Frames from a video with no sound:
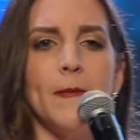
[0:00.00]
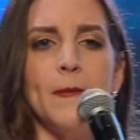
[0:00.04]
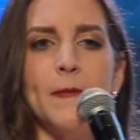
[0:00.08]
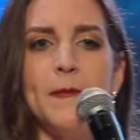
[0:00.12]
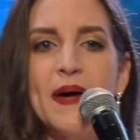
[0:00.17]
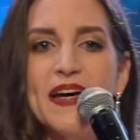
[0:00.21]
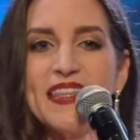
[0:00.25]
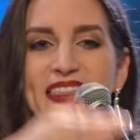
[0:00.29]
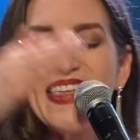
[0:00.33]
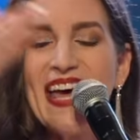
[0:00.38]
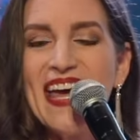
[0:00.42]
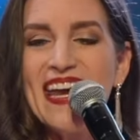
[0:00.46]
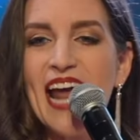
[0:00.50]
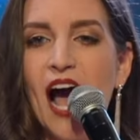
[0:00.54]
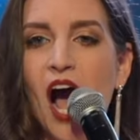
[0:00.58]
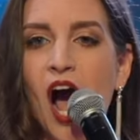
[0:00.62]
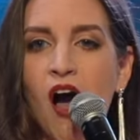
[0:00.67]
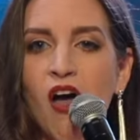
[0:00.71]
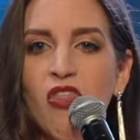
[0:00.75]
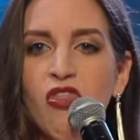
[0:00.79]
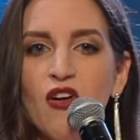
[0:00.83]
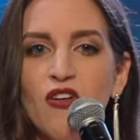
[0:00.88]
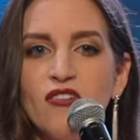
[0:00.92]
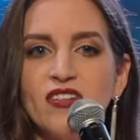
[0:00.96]
But then
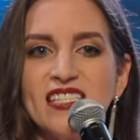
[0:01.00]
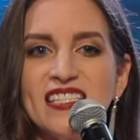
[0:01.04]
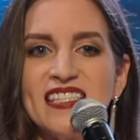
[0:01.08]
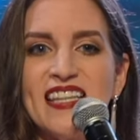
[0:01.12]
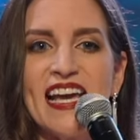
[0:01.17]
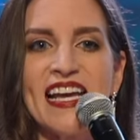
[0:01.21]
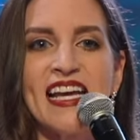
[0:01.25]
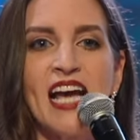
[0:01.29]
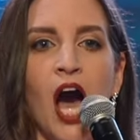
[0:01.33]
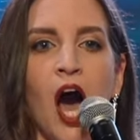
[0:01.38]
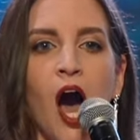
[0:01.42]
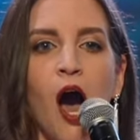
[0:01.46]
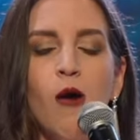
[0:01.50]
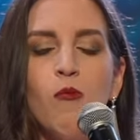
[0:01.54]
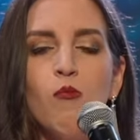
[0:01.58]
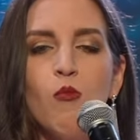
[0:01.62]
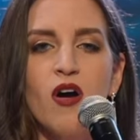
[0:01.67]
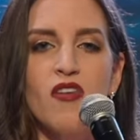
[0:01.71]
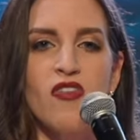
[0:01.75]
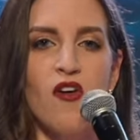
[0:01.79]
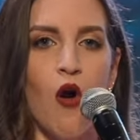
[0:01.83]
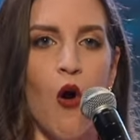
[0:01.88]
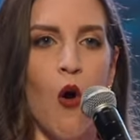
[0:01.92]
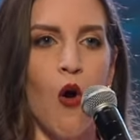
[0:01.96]
others, they come
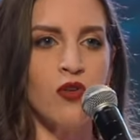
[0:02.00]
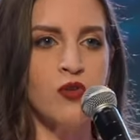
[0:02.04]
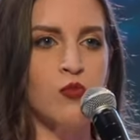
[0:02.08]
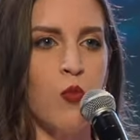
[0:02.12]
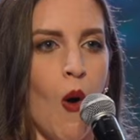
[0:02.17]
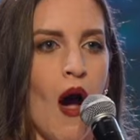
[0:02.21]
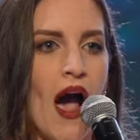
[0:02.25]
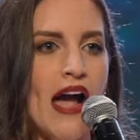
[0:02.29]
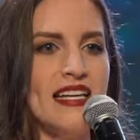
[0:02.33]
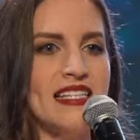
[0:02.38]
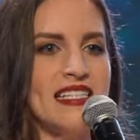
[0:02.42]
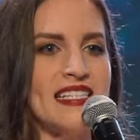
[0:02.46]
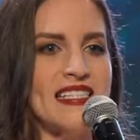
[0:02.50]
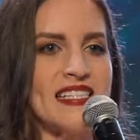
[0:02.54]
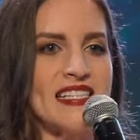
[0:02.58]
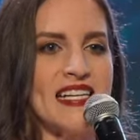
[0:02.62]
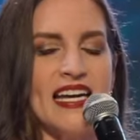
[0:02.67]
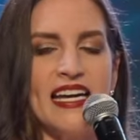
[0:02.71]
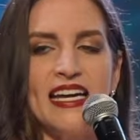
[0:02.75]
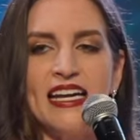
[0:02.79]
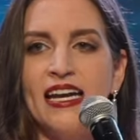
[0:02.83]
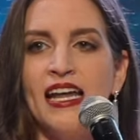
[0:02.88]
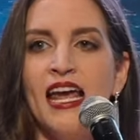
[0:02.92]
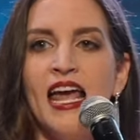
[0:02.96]
with their old
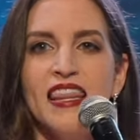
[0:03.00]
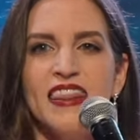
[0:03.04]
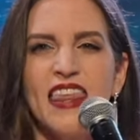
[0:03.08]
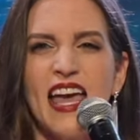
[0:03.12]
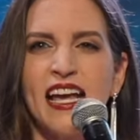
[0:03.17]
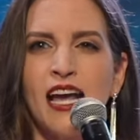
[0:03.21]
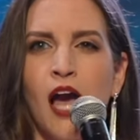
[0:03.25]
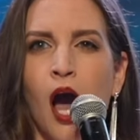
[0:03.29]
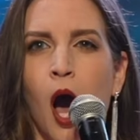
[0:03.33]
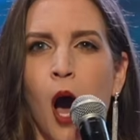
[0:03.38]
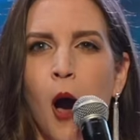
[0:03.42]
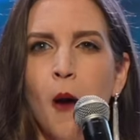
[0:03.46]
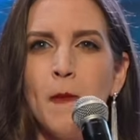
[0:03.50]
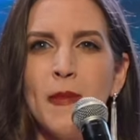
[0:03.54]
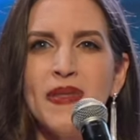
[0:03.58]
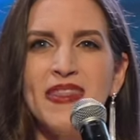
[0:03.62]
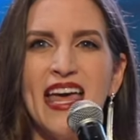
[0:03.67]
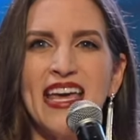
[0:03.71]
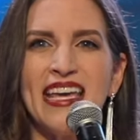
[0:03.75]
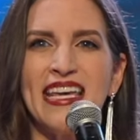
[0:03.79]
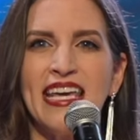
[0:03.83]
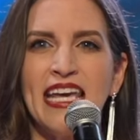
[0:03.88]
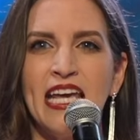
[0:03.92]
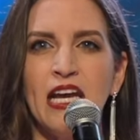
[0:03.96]
wineskin. They come
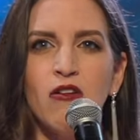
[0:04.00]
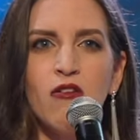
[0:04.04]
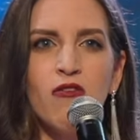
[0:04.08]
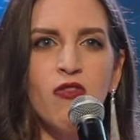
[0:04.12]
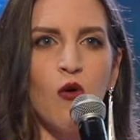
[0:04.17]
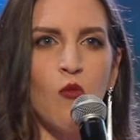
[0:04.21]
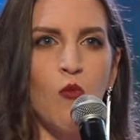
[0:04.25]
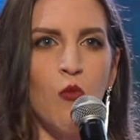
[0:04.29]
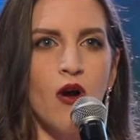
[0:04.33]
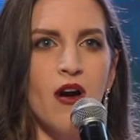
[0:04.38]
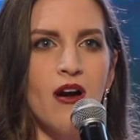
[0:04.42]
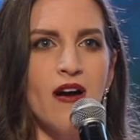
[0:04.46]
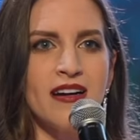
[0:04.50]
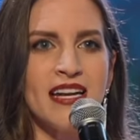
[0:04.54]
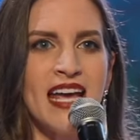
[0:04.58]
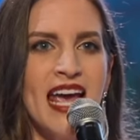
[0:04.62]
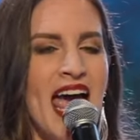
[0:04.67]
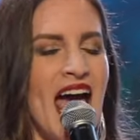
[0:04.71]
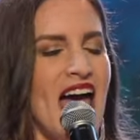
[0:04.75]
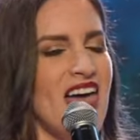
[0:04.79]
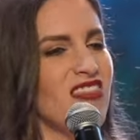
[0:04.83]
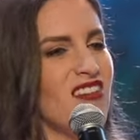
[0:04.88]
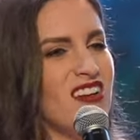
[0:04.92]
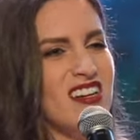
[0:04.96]
and they hear the word
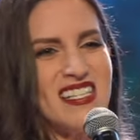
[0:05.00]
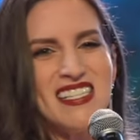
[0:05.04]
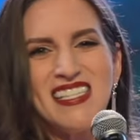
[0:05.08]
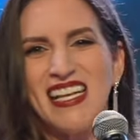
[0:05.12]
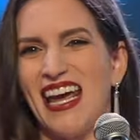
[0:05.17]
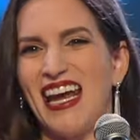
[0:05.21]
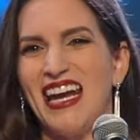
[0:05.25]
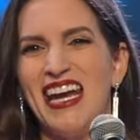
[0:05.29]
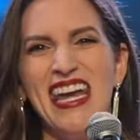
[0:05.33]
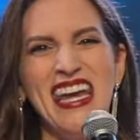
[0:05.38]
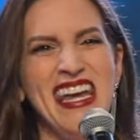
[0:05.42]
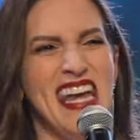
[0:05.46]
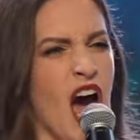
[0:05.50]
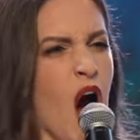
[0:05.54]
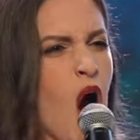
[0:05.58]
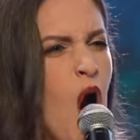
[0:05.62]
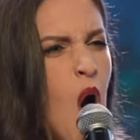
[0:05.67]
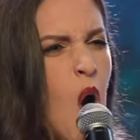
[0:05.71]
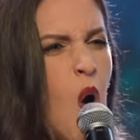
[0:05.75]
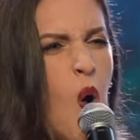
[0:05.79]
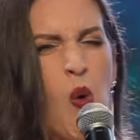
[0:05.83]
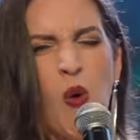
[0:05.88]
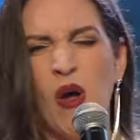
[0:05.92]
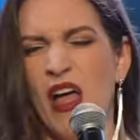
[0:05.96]
and they say,
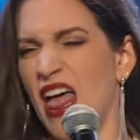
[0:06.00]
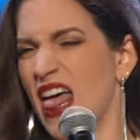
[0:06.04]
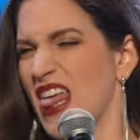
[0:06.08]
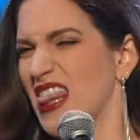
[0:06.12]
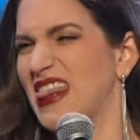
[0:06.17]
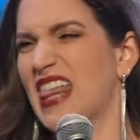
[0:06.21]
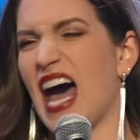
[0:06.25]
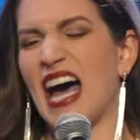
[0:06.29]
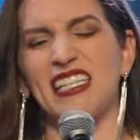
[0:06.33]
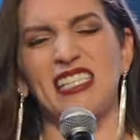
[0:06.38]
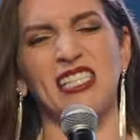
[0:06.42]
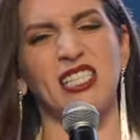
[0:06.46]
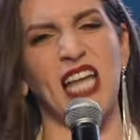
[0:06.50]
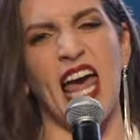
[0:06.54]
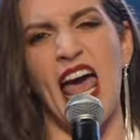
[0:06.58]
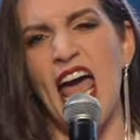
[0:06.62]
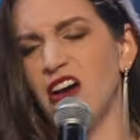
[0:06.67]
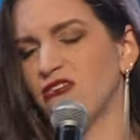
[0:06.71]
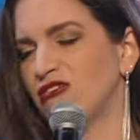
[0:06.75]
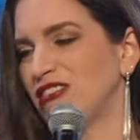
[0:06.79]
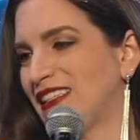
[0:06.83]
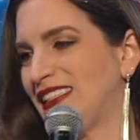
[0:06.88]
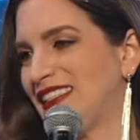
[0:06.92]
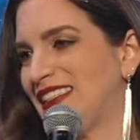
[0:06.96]
no, that's
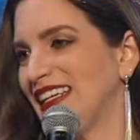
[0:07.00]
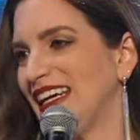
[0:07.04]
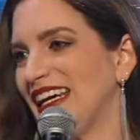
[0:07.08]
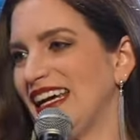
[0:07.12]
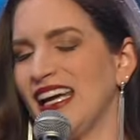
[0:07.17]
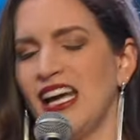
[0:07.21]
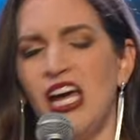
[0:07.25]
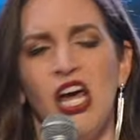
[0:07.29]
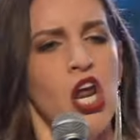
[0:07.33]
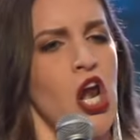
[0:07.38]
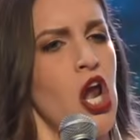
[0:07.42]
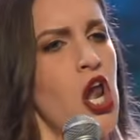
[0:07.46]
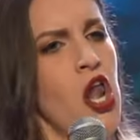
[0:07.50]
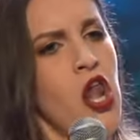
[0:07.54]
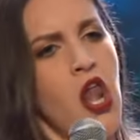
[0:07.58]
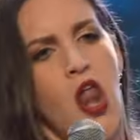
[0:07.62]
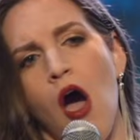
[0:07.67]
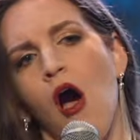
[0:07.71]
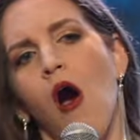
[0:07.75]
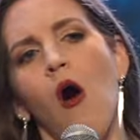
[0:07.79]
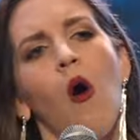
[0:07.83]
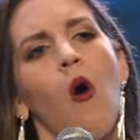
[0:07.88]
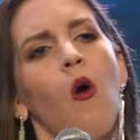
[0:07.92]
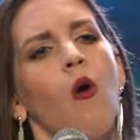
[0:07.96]
heresy.
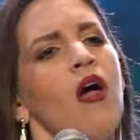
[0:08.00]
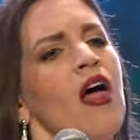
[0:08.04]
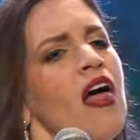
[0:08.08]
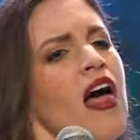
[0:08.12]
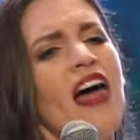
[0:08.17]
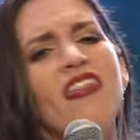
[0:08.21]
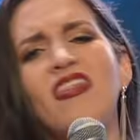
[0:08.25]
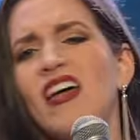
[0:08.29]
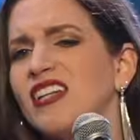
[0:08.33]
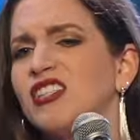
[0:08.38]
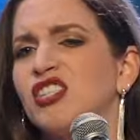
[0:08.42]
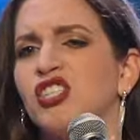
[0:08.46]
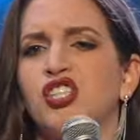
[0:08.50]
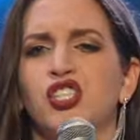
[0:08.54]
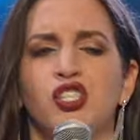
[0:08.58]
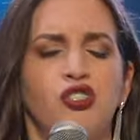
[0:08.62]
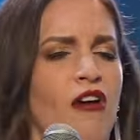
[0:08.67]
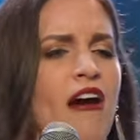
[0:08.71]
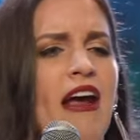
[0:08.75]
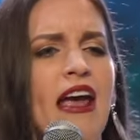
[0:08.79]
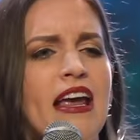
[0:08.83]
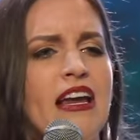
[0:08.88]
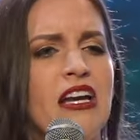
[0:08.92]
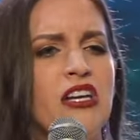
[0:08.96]
No, that's
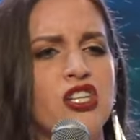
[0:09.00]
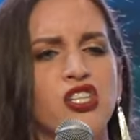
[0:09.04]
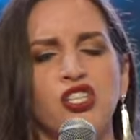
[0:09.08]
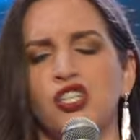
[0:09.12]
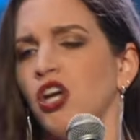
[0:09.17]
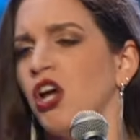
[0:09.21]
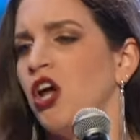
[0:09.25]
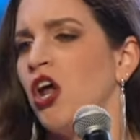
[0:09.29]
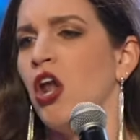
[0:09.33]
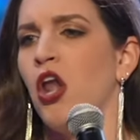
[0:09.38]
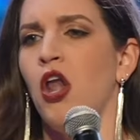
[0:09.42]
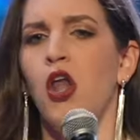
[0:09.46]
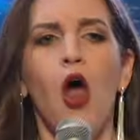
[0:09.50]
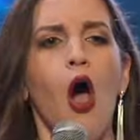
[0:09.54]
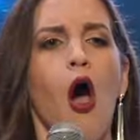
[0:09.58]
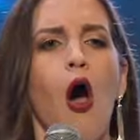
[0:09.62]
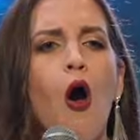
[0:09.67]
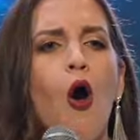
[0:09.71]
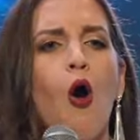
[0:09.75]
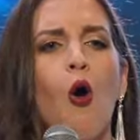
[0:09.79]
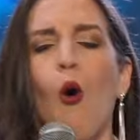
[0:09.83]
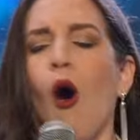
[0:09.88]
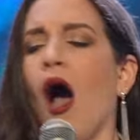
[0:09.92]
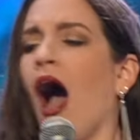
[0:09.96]
strange.
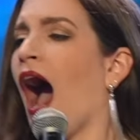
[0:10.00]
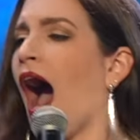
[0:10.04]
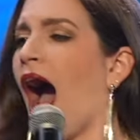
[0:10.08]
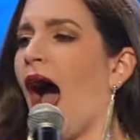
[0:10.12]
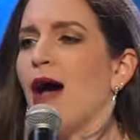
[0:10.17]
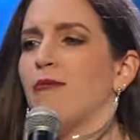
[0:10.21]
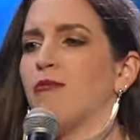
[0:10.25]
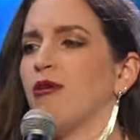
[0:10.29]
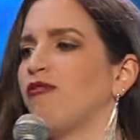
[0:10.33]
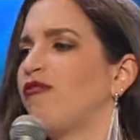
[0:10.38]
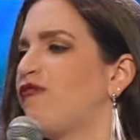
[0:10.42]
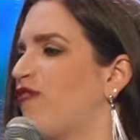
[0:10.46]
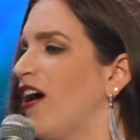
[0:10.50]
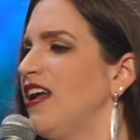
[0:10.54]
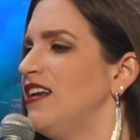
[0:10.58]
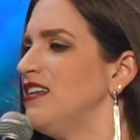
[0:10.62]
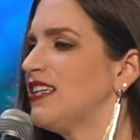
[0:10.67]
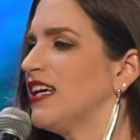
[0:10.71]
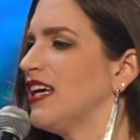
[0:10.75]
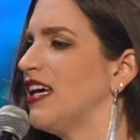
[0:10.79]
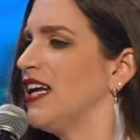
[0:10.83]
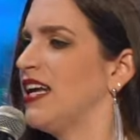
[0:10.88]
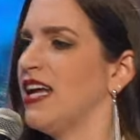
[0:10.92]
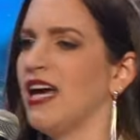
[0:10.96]
No, I'm
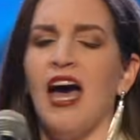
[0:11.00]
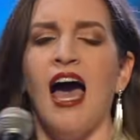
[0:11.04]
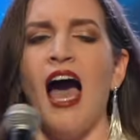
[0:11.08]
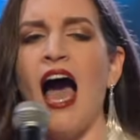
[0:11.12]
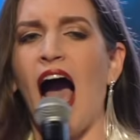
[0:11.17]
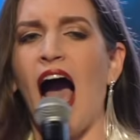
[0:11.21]
offended.